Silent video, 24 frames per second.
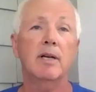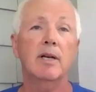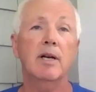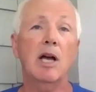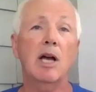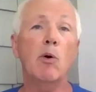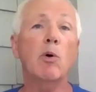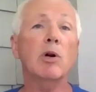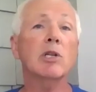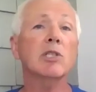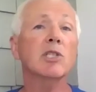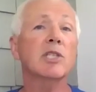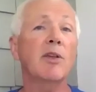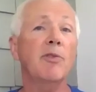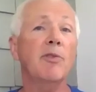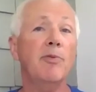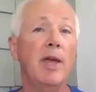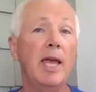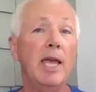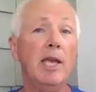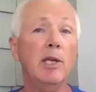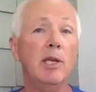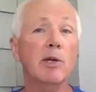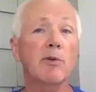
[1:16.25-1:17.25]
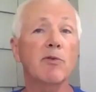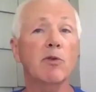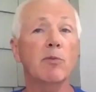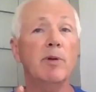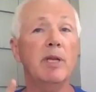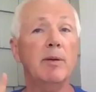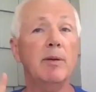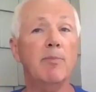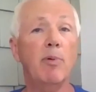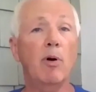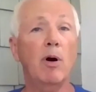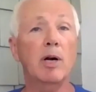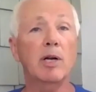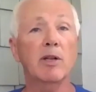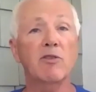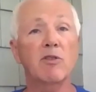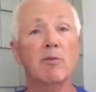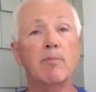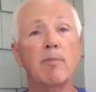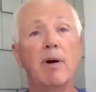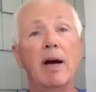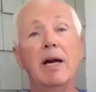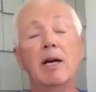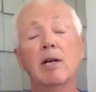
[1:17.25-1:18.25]
I want to say thank you for being part of
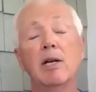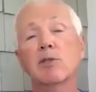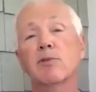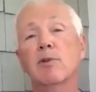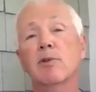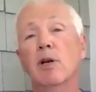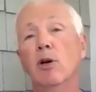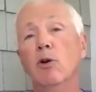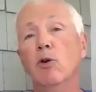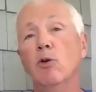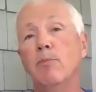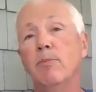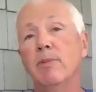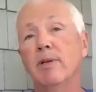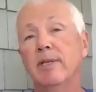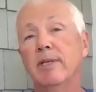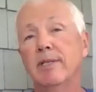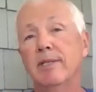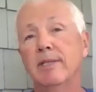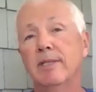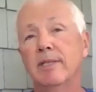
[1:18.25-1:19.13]
the Miles for Hope.